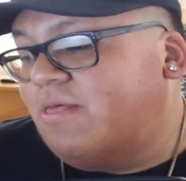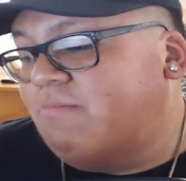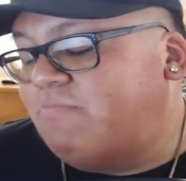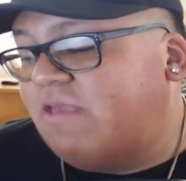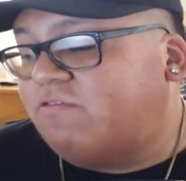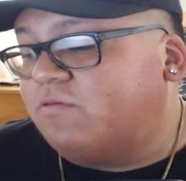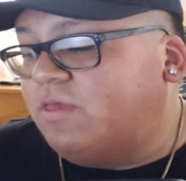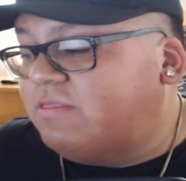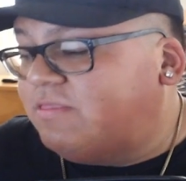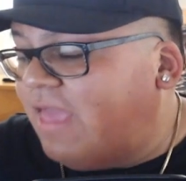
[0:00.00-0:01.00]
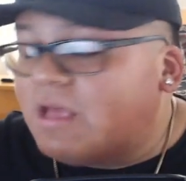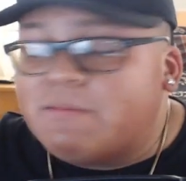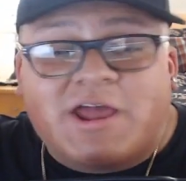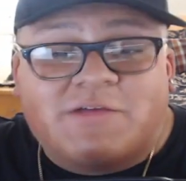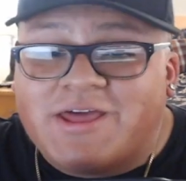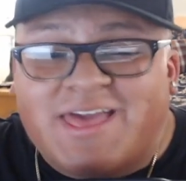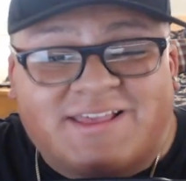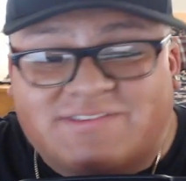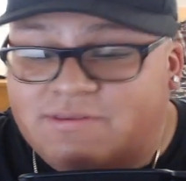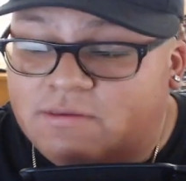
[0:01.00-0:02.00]
Basically, take him out of
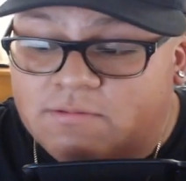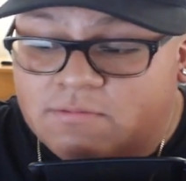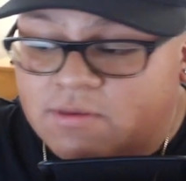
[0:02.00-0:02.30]
NXT.